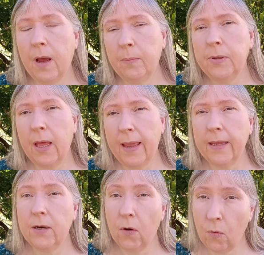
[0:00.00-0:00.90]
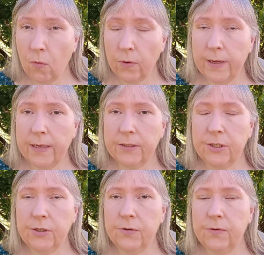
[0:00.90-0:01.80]
apply it according
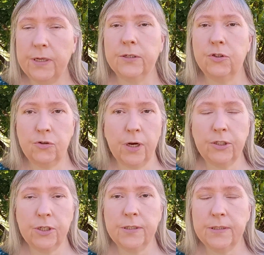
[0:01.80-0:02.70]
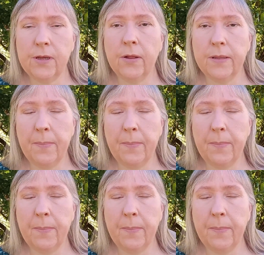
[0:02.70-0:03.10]
to the instructions on the